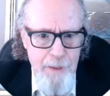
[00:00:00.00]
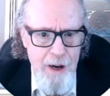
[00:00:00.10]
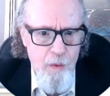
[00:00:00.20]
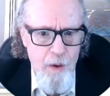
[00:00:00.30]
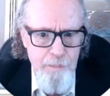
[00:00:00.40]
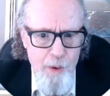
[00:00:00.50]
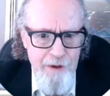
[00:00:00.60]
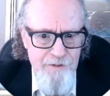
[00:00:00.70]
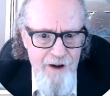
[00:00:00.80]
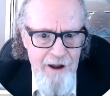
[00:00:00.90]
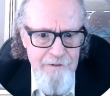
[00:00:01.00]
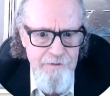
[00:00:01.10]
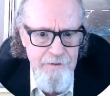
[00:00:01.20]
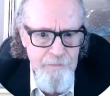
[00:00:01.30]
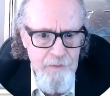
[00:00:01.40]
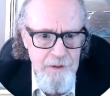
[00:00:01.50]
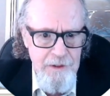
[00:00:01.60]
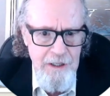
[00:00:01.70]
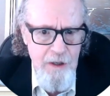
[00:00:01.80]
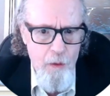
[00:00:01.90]
about 1.5
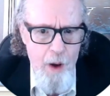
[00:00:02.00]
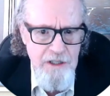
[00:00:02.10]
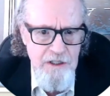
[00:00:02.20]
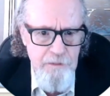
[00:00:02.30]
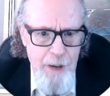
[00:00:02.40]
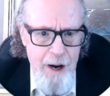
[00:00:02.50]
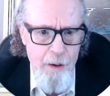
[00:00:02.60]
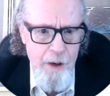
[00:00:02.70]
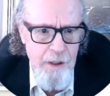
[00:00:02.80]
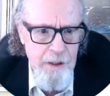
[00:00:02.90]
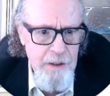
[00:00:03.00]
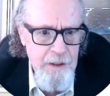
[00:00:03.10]
gigawatts of power,